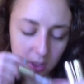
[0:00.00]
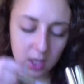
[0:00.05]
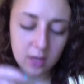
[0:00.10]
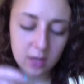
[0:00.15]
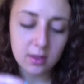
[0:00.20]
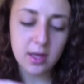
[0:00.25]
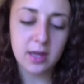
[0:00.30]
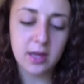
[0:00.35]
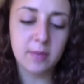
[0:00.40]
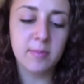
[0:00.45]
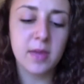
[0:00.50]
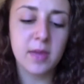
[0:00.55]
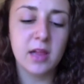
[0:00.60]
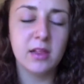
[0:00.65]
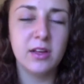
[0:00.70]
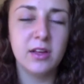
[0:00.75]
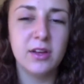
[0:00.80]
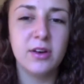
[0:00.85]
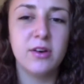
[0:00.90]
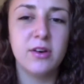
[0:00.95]
like
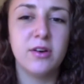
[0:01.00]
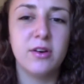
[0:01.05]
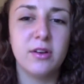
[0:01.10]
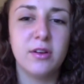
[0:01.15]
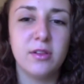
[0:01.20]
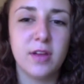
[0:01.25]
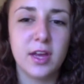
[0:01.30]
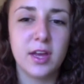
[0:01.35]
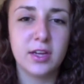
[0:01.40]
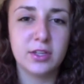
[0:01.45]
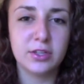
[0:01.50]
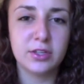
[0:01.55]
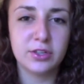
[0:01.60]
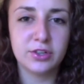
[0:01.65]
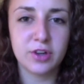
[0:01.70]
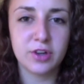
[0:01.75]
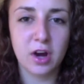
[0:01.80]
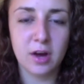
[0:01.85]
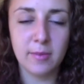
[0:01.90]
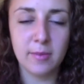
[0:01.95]
melon or like
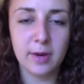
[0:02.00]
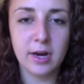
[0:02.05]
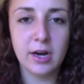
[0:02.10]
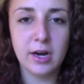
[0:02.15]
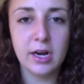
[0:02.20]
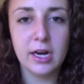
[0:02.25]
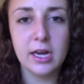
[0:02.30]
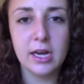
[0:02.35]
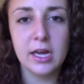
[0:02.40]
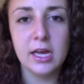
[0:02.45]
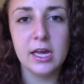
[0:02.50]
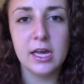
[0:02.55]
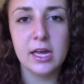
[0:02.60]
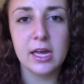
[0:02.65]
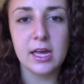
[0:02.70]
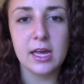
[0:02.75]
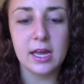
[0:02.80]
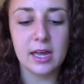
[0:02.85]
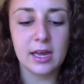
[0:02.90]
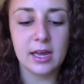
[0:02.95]
strawberry
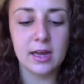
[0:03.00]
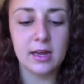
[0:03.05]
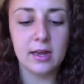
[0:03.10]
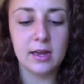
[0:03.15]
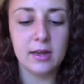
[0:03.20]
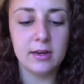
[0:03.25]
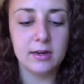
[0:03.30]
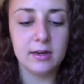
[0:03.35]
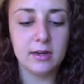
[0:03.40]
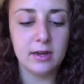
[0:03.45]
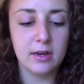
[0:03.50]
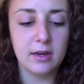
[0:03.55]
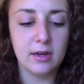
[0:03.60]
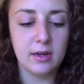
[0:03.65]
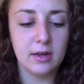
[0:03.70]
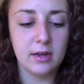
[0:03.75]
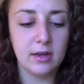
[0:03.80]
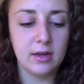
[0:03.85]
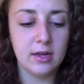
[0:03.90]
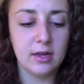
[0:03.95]
and
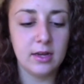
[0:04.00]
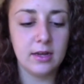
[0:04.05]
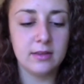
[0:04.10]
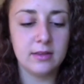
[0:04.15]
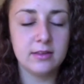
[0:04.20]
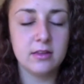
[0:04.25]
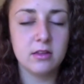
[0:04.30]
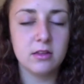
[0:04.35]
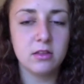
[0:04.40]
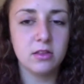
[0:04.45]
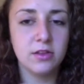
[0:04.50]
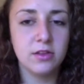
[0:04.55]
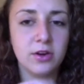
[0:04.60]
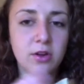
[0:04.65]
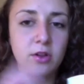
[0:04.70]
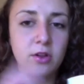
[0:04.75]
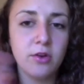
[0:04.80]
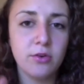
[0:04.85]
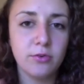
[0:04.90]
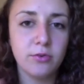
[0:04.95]
it's a
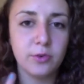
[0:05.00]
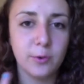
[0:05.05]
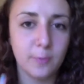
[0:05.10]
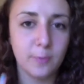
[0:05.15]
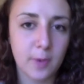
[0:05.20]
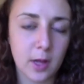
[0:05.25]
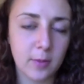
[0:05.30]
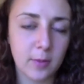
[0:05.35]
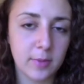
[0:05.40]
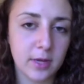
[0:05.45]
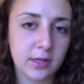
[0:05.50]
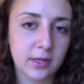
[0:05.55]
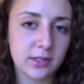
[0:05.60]
little overwhelming.